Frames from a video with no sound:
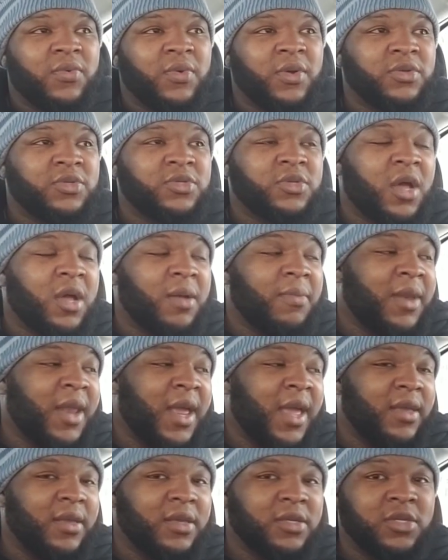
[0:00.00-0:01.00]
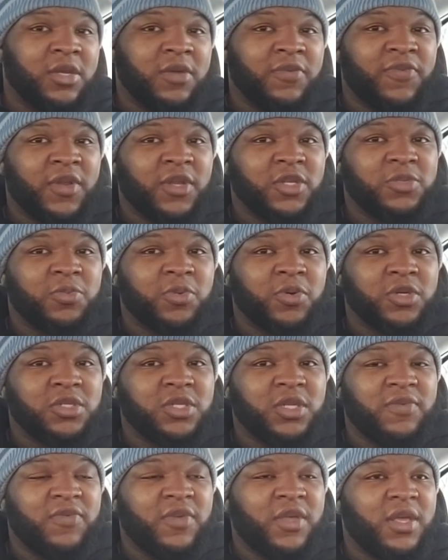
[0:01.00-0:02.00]
Real talk. But, hey, it's Goodfellas
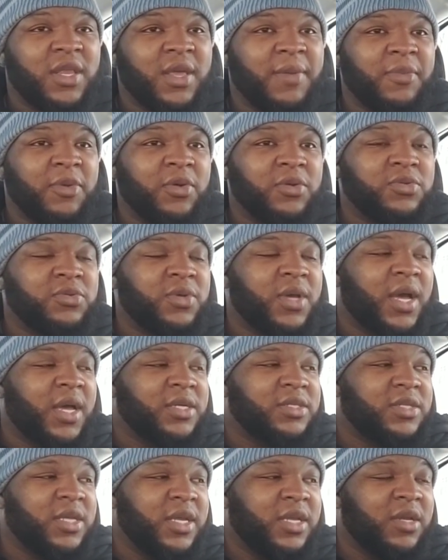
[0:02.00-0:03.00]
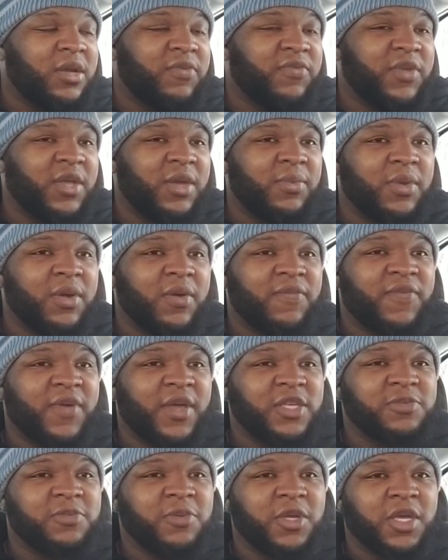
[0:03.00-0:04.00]
Sports TV. Let me know what you guys think. Don't forget, we on
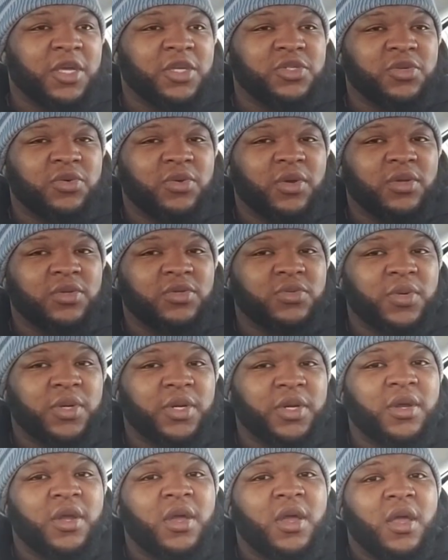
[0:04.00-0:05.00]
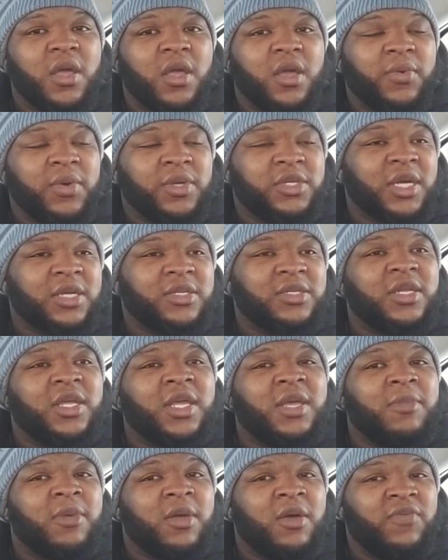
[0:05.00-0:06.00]
Facebook, Instagram, Twitter. Reach out to
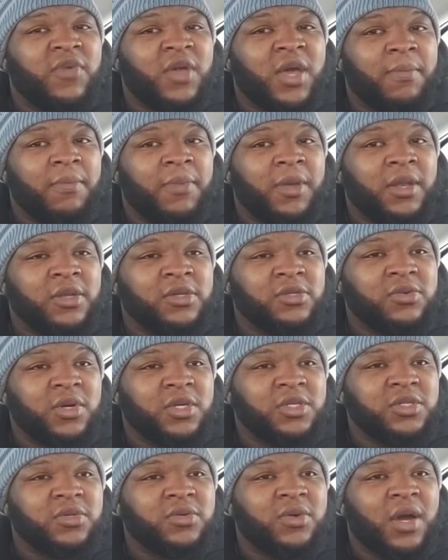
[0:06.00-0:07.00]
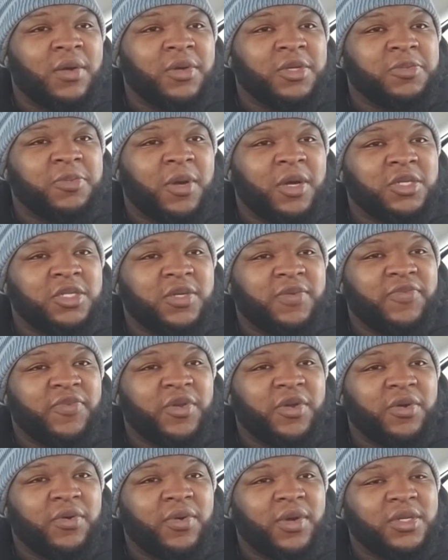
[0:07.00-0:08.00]
the email if you got business questions, inquiry, response, your
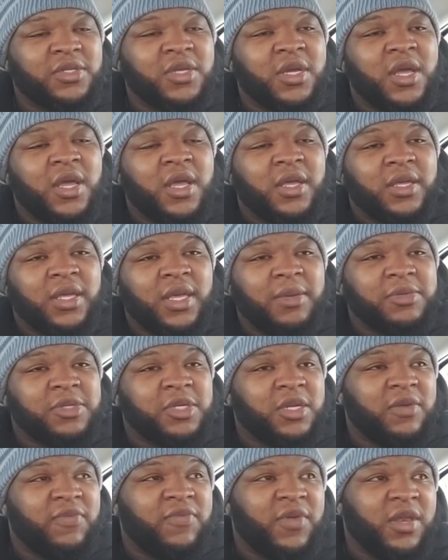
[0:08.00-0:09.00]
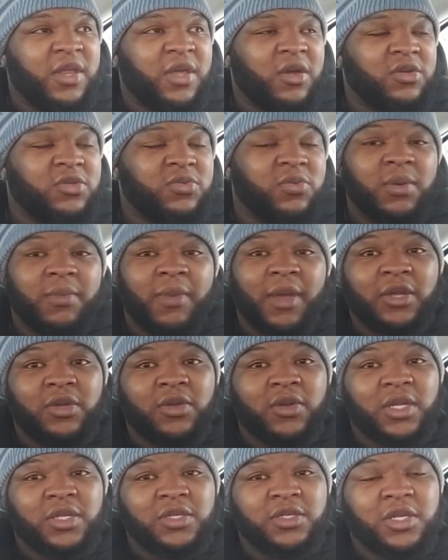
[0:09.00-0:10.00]
video requests. Keep sharing the videos. Want to make a
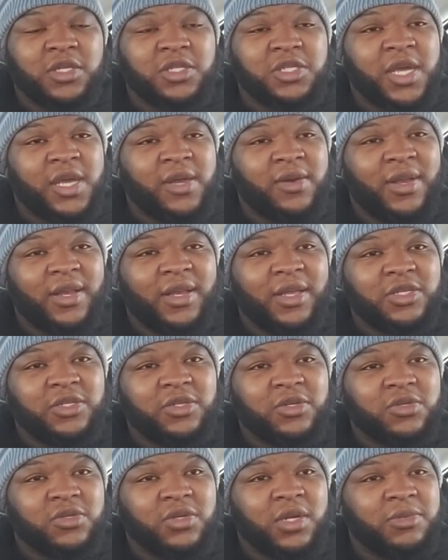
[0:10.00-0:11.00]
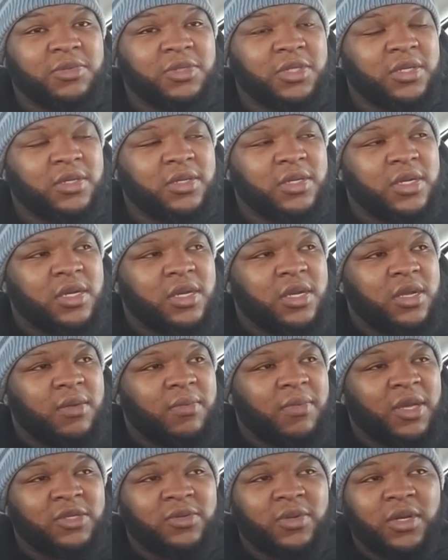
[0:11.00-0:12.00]
donation to the channel? That link's in the description.
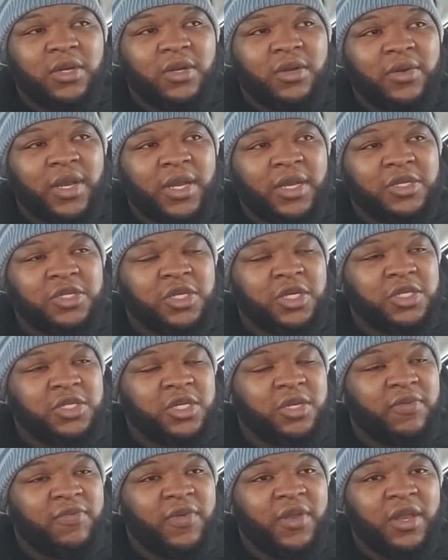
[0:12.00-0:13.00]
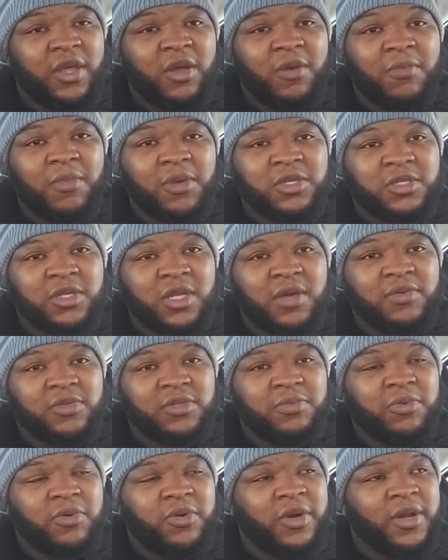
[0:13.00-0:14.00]
Best way to donate is share the video. Much love and
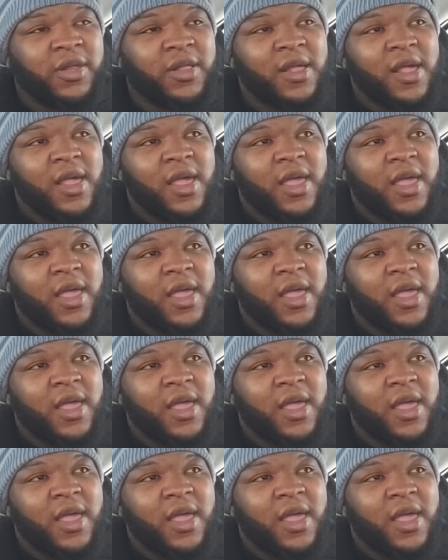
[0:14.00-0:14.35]
support.